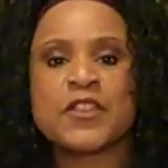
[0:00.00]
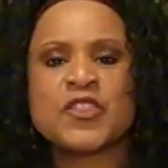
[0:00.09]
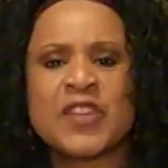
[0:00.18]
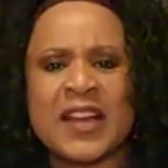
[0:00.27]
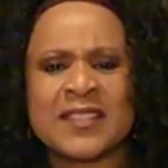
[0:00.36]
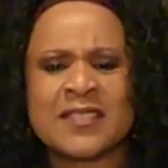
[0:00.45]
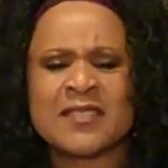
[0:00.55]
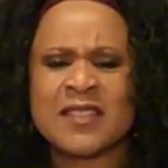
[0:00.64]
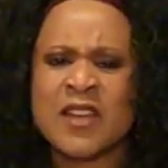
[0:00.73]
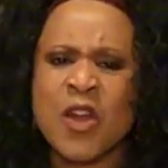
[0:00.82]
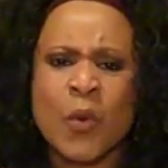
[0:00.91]
the
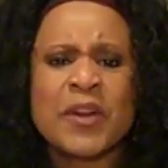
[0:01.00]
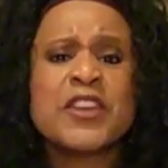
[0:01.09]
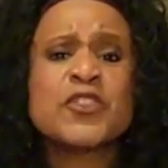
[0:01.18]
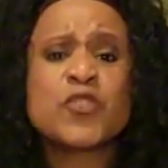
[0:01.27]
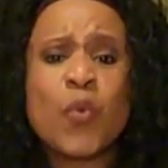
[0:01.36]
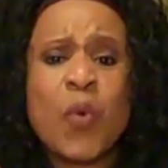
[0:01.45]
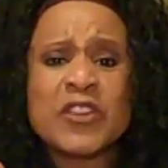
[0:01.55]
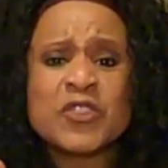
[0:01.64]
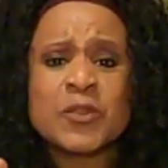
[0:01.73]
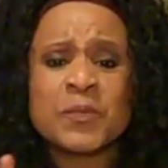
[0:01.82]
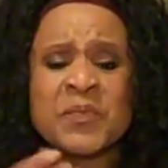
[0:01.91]
just. Well, here's the
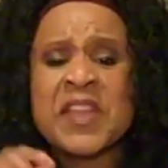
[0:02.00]
question.